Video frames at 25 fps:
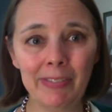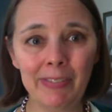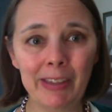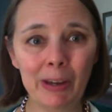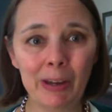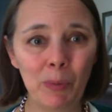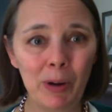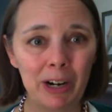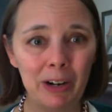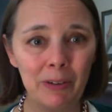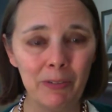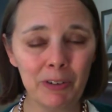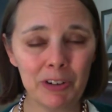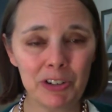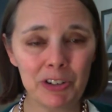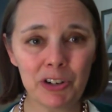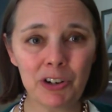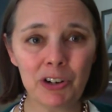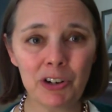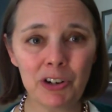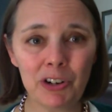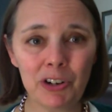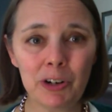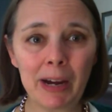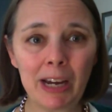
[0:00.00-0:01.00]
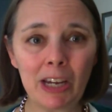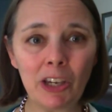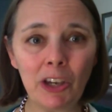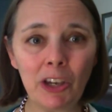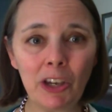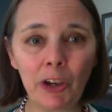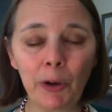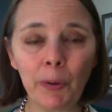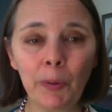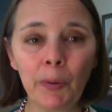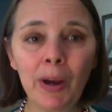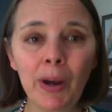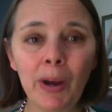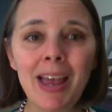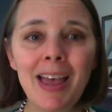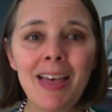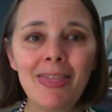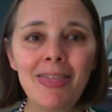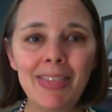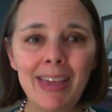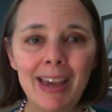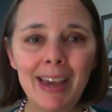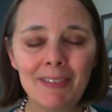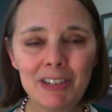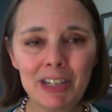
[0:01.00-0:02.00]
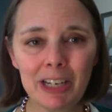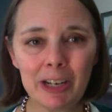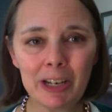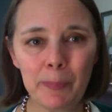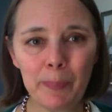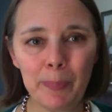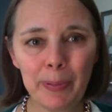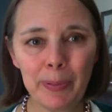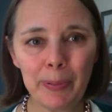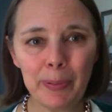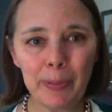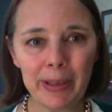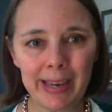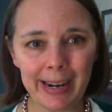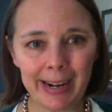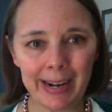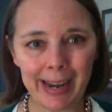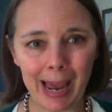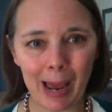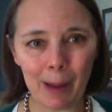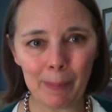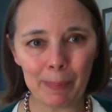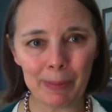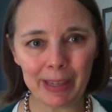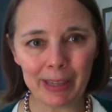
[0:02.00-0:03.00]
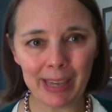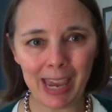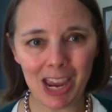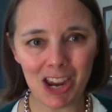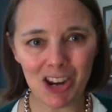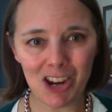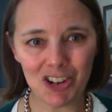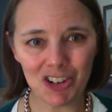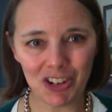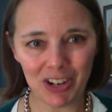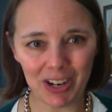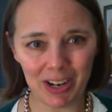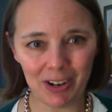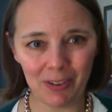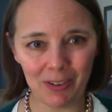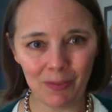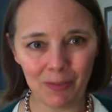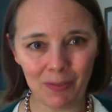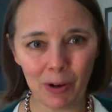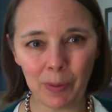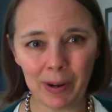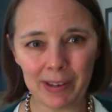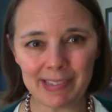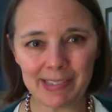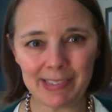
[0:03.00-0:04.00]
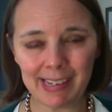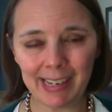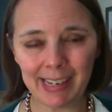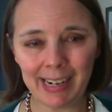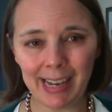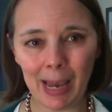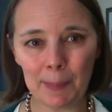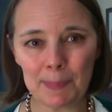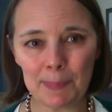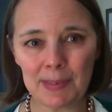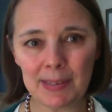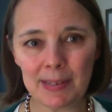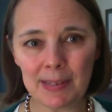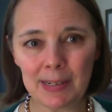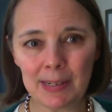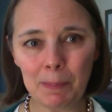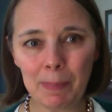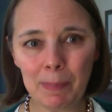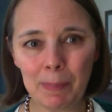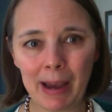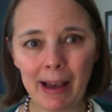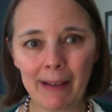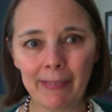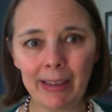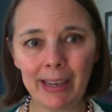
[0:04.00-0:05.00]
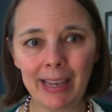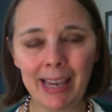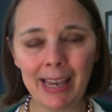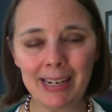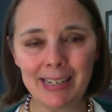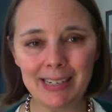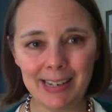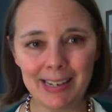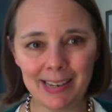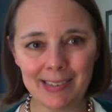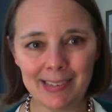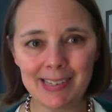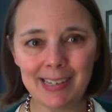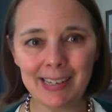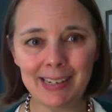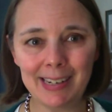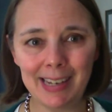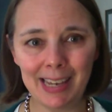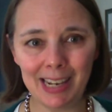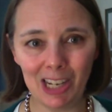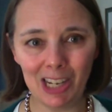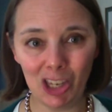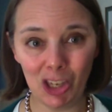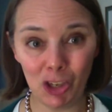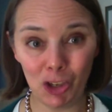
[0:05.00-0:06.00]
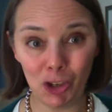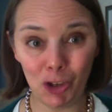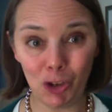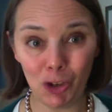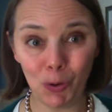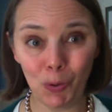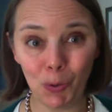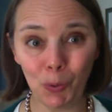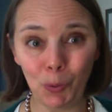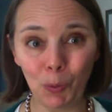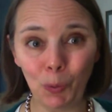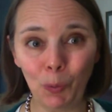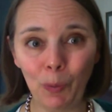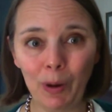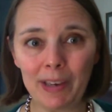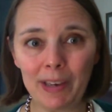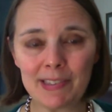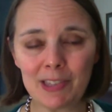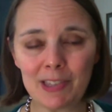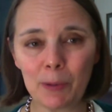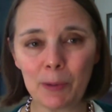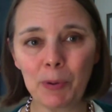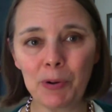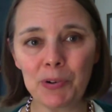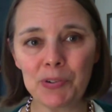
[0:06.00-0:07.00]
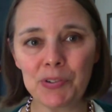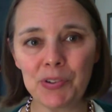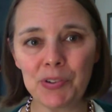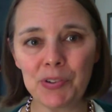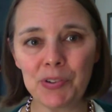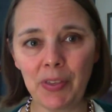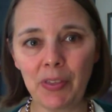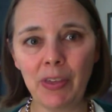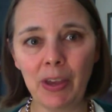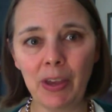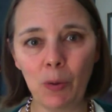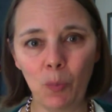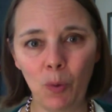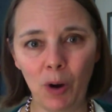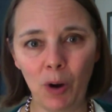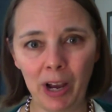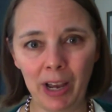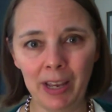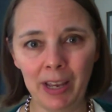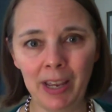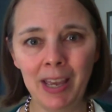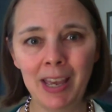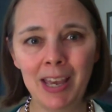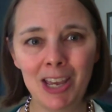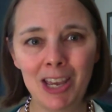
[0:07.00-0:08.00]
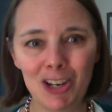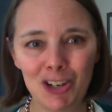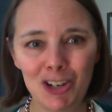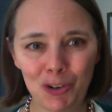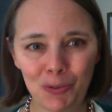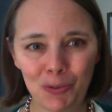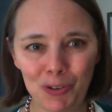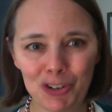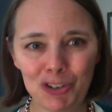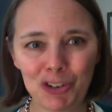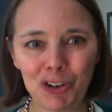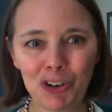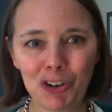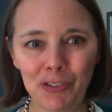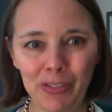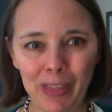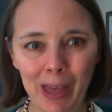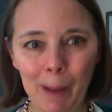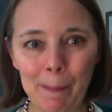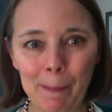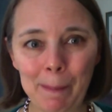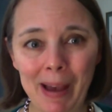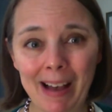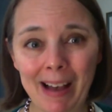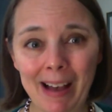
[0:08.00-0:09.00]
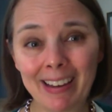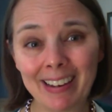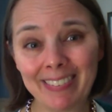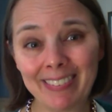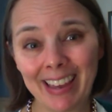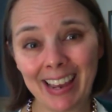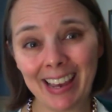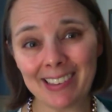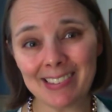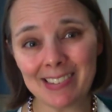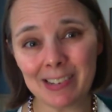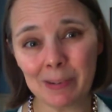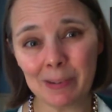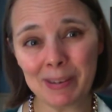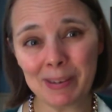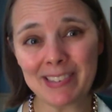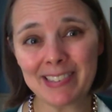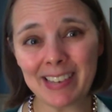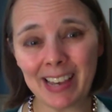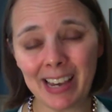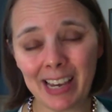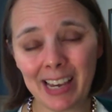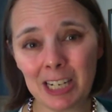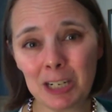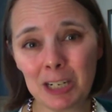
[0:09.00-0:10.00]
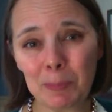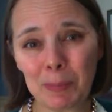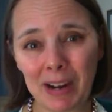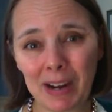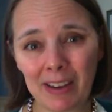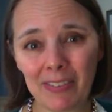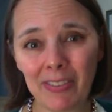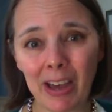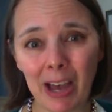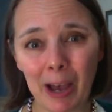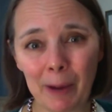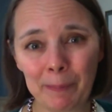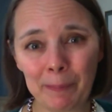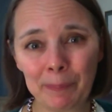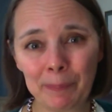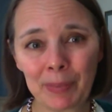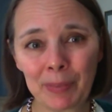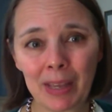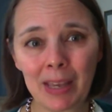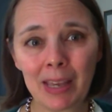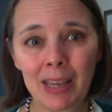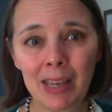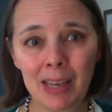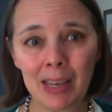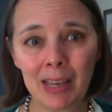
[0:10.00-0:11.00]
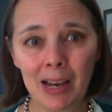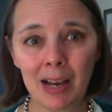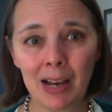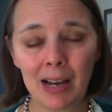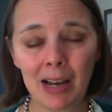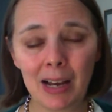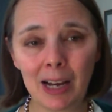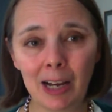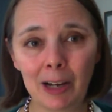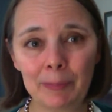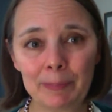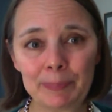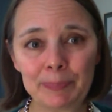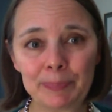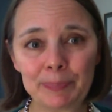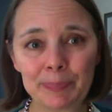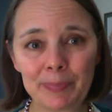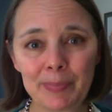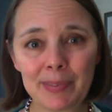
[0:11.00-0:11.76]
They want it returned by you. They have to complete an application requesting an absentee ballot and designating you as the person that they want to return that ballot. And that has to be signed by them.